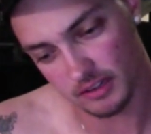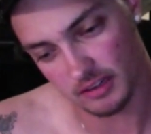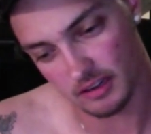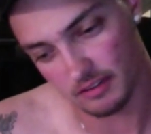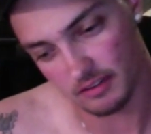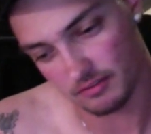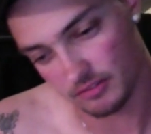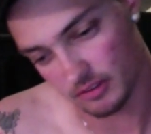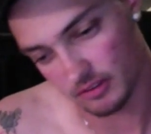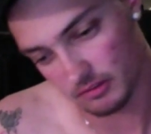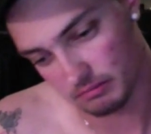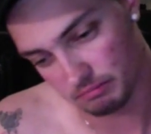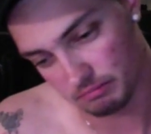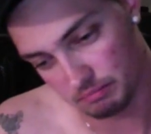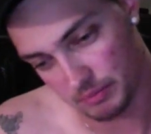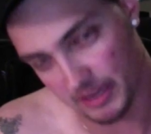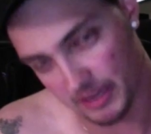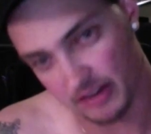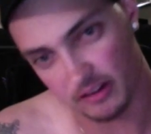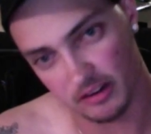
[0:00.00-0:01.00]
I feel
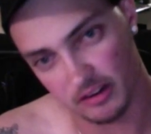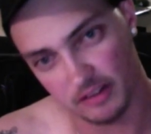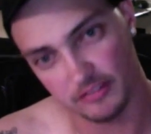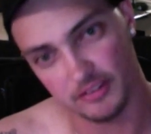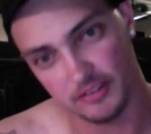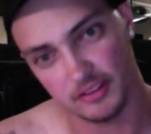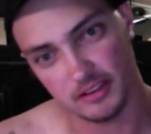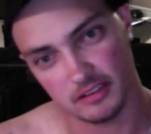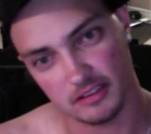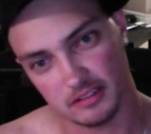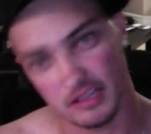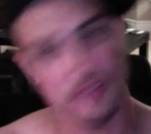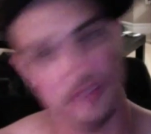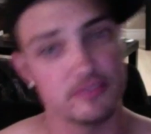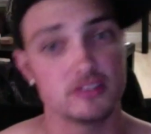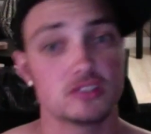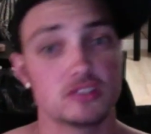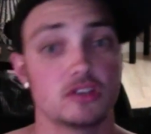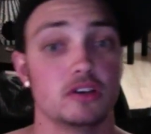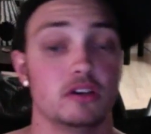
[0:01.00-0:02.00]
better. Everything. Life is
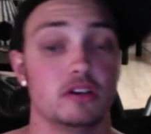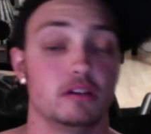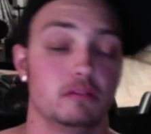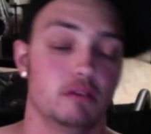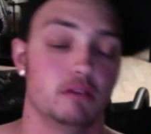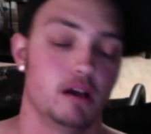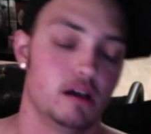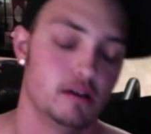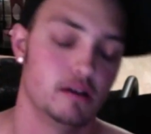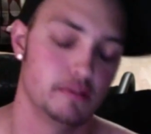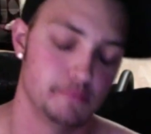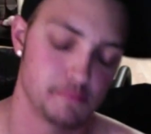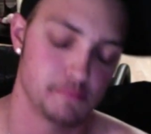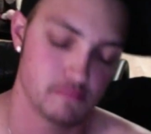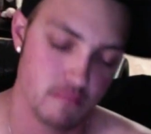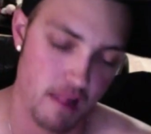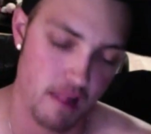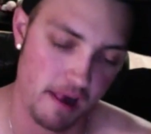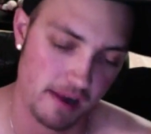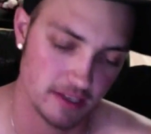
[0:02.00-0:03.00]
good.
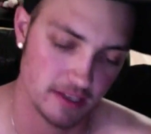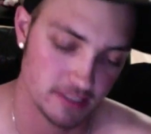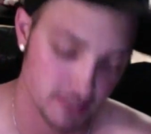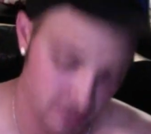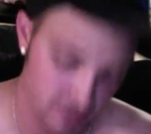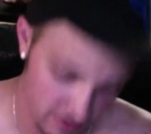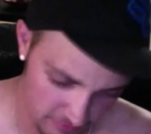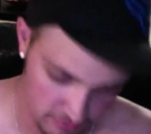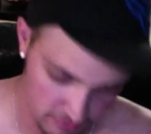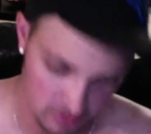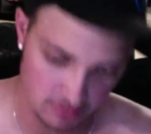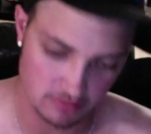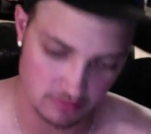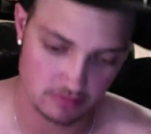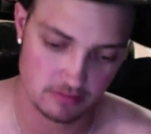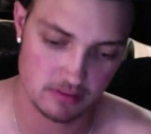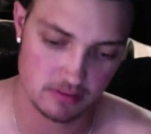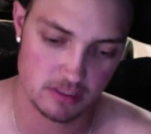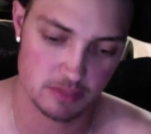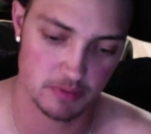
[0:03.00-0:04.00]
It's different,
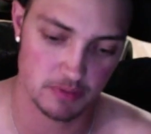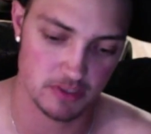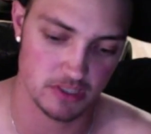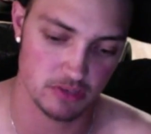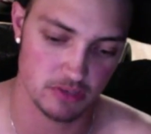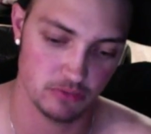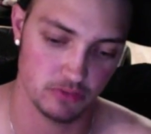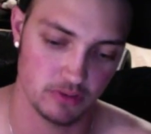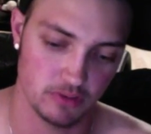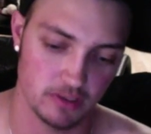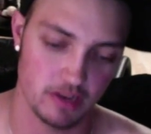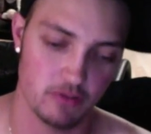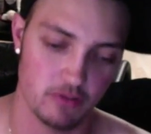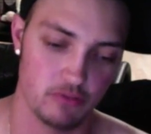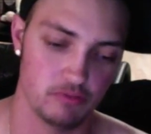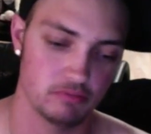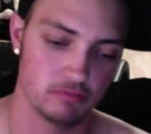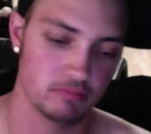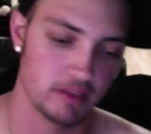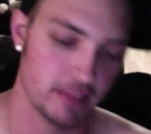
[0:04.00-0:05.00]
especially when
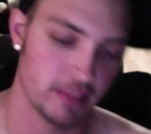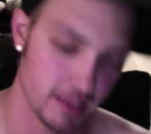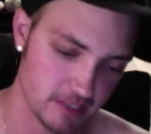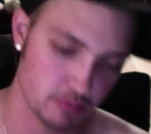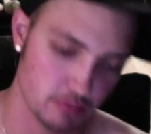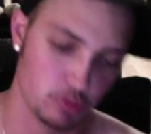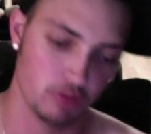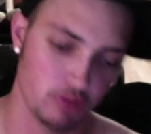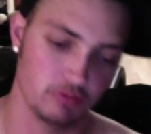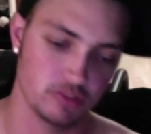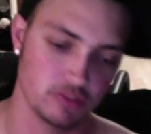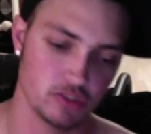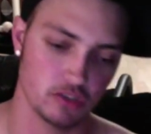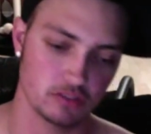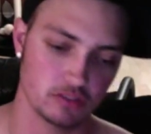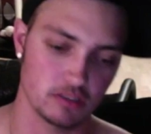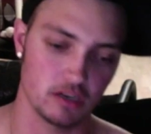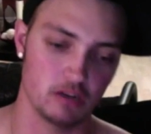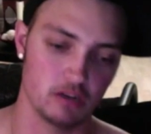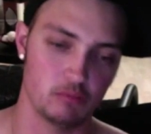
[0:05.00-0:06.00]
my last appointment with Dr.
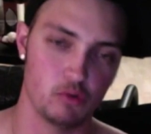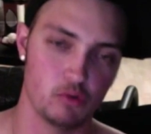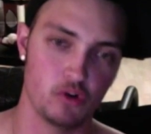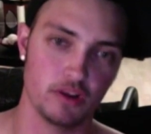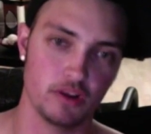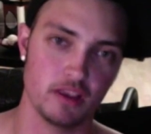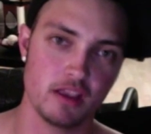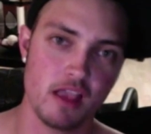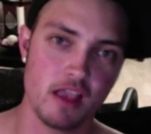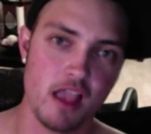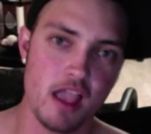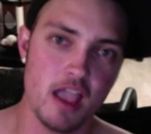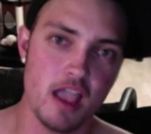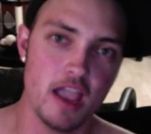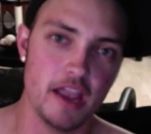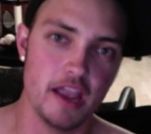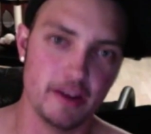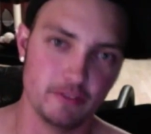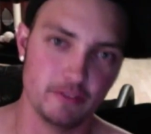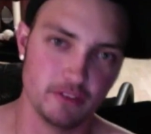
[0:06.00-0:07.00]
Garamoni,
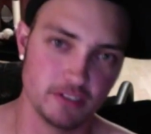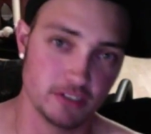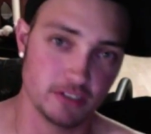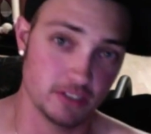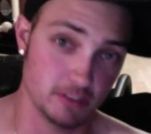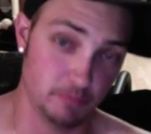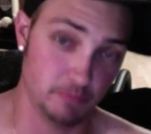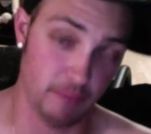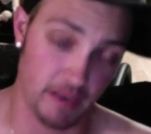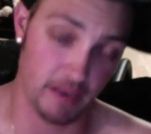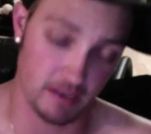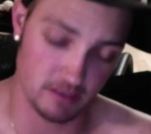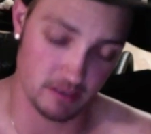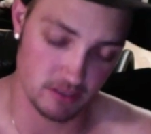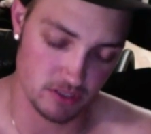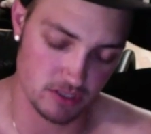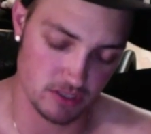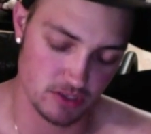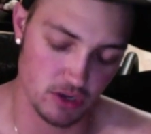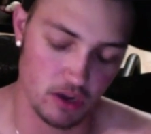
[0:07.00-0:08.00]
and I went and got the
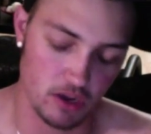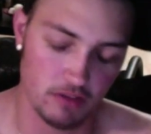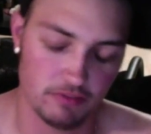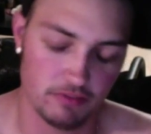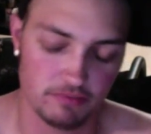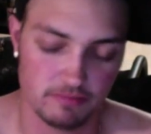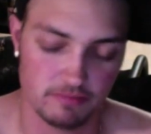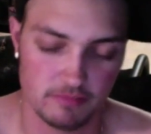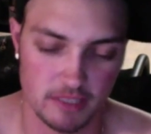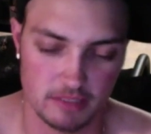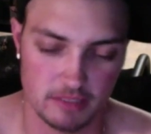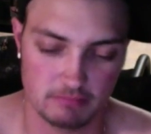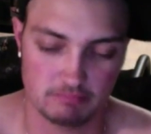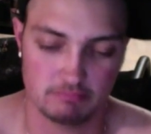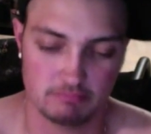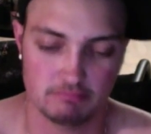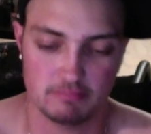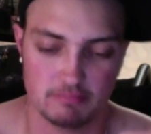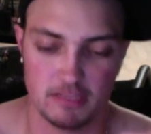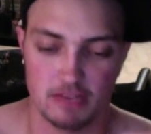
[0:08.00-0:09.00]
bandages off. Like
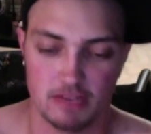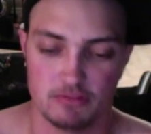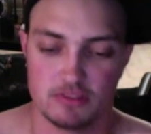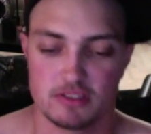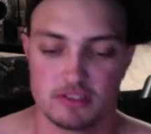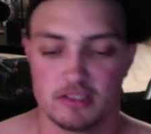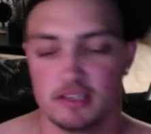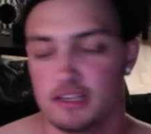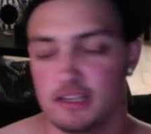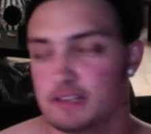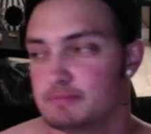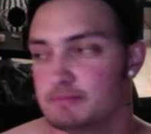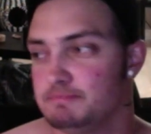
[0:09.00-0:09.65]
that was like